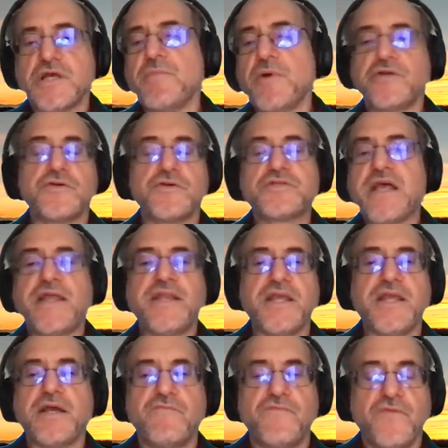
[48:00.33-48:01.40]
some
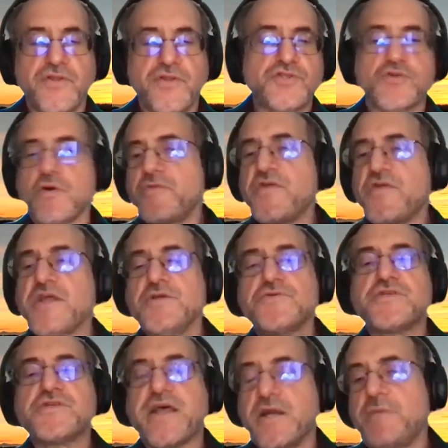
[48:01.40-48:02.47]
understanding of the story that you
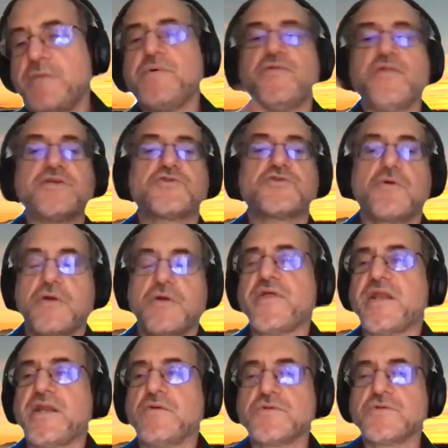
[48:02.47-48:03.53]
set up and the story
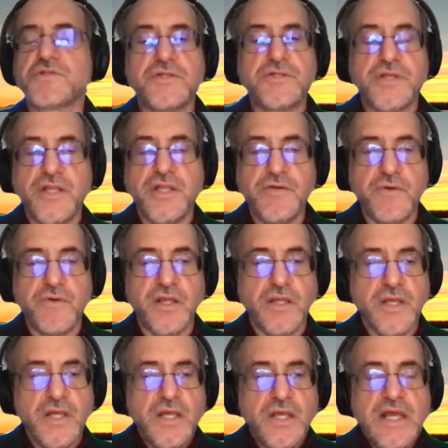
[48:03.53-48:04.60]
that it was continuing.
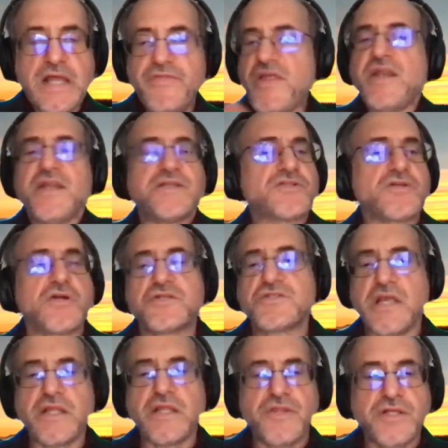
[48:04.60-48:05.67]
And then it
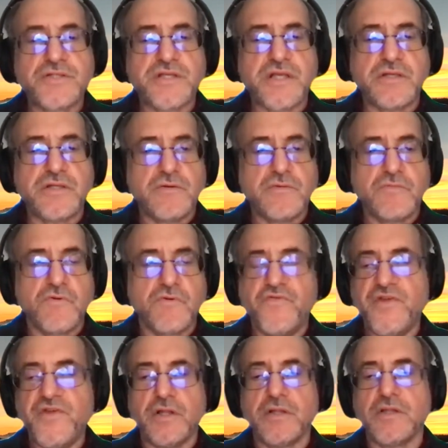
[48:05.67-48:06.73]
starts saying things that
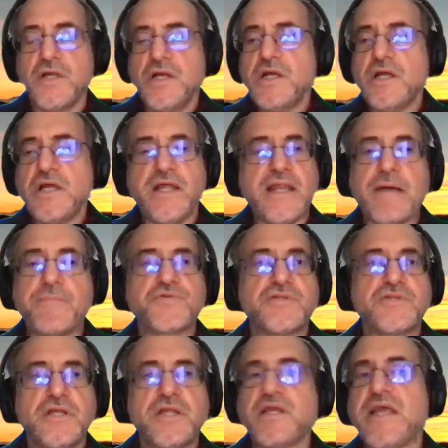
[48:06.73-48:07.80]
reveal
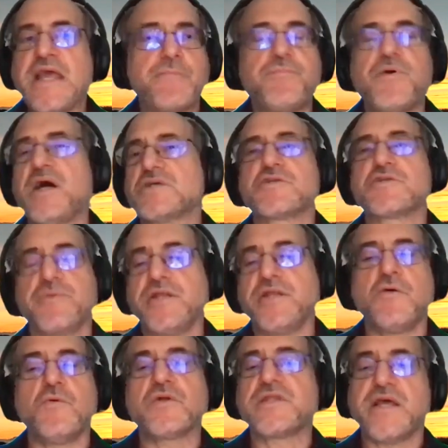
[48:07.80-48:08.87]
it can't possibly
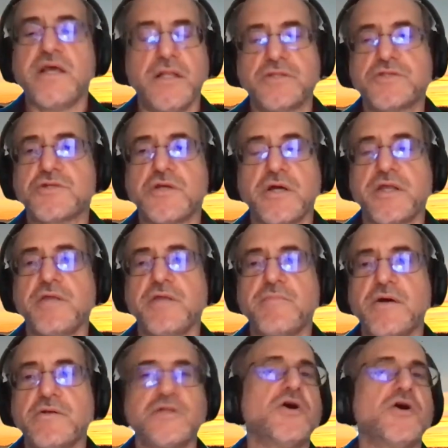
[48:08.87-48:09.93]
know what the hell it's talking
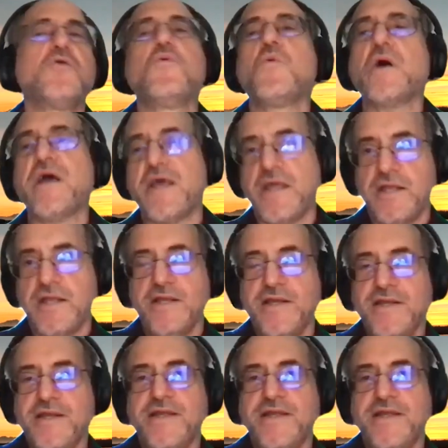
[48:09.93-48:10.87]
about. No way